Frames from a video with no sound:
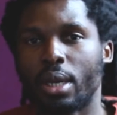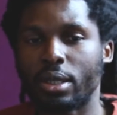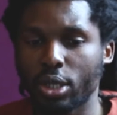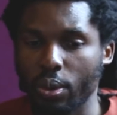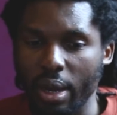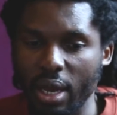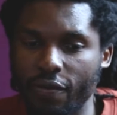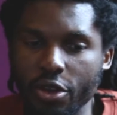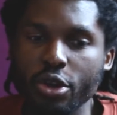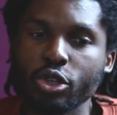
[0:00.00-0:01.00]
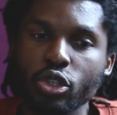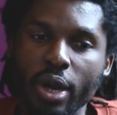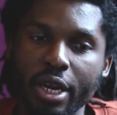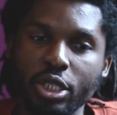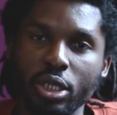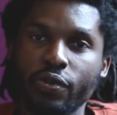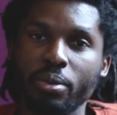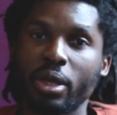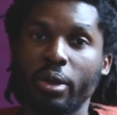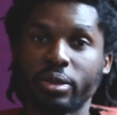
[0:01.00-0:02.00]
And so a video strategy
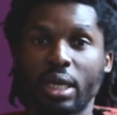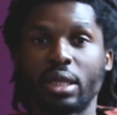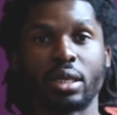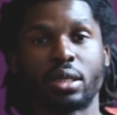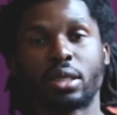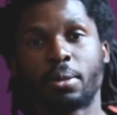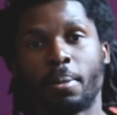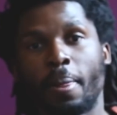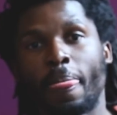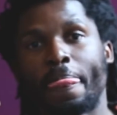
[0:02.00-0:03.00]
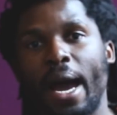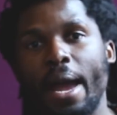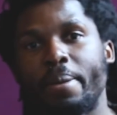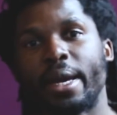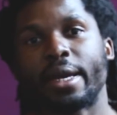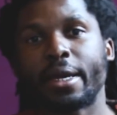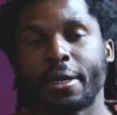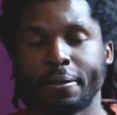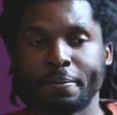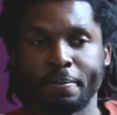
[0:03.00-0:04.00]
for me looks like this. I
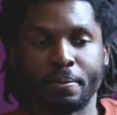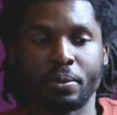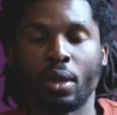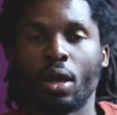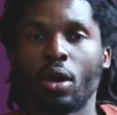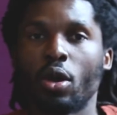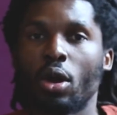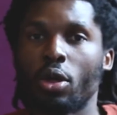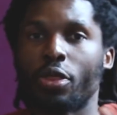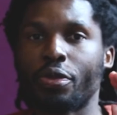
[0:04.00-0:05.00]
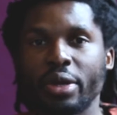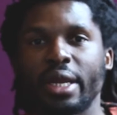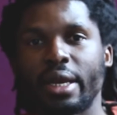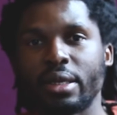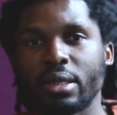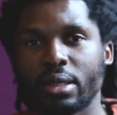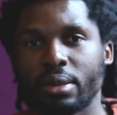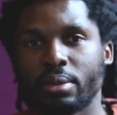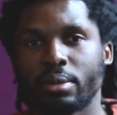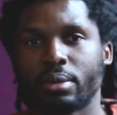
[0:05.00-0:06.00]
pick three
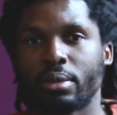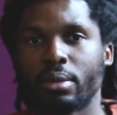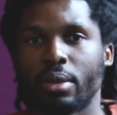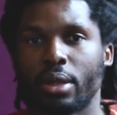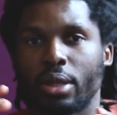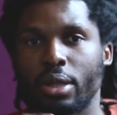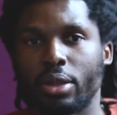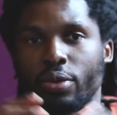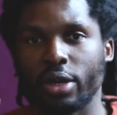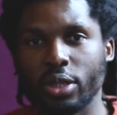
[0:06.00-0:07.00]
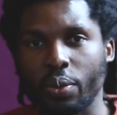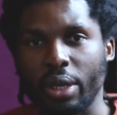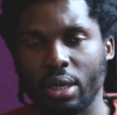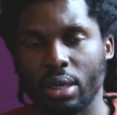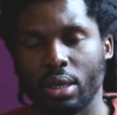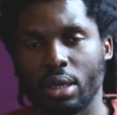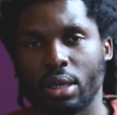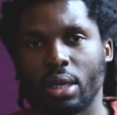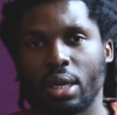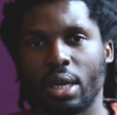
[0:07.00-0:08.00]
days throughout the week
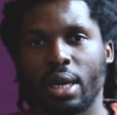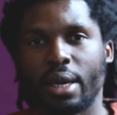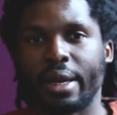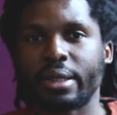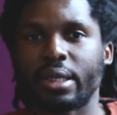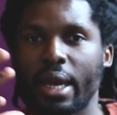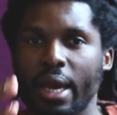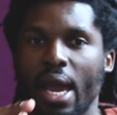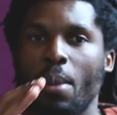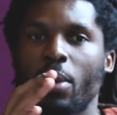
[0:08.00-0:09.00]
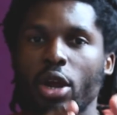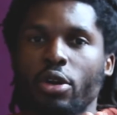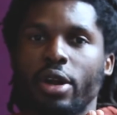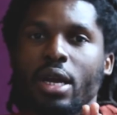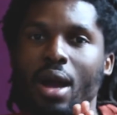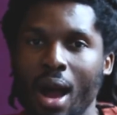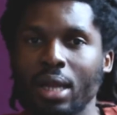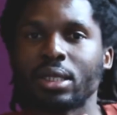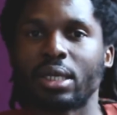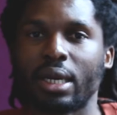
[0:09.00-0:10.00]
and I say, hey, I'm gonna create
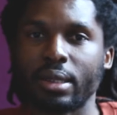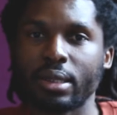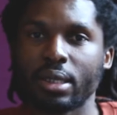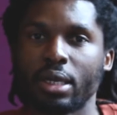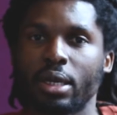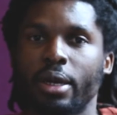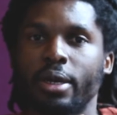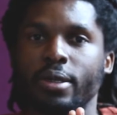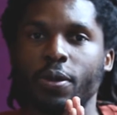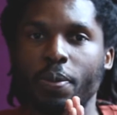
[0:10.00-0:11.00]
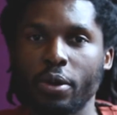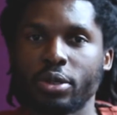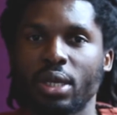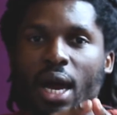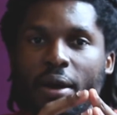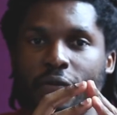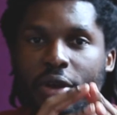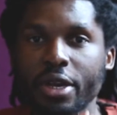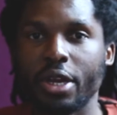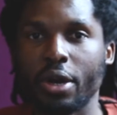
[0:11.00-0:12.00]
content to post a
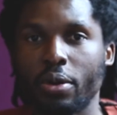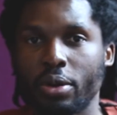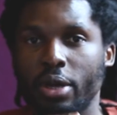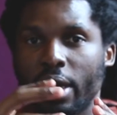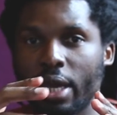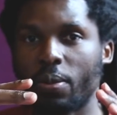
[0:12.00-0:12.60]
video,